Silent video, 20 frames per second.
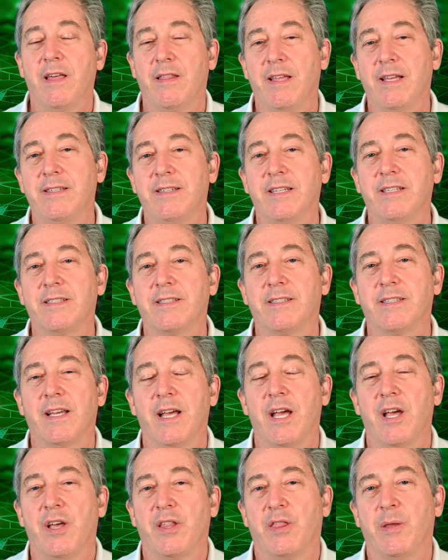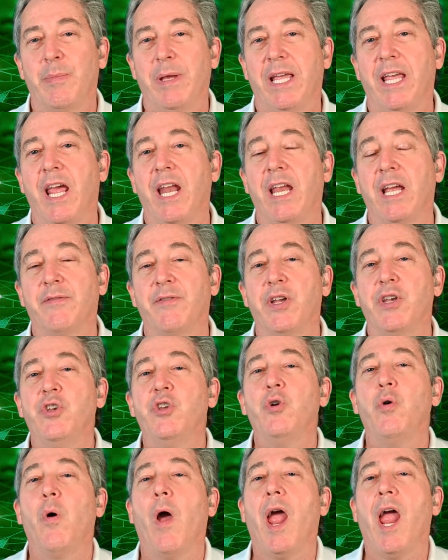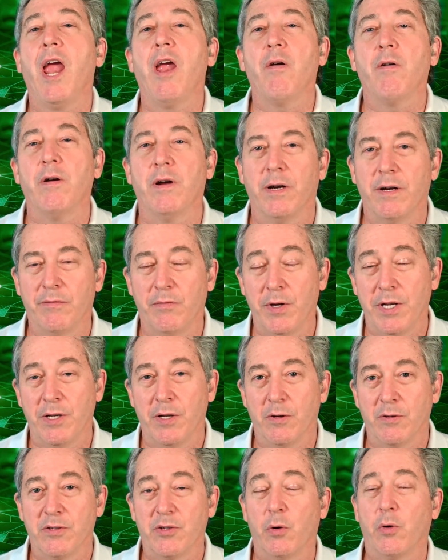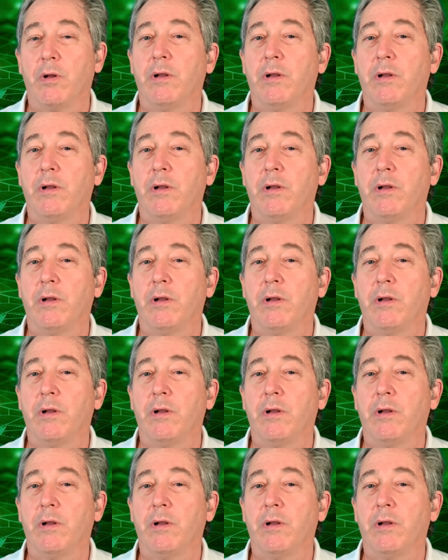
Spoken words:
this is the beginning of a new era of Windows." So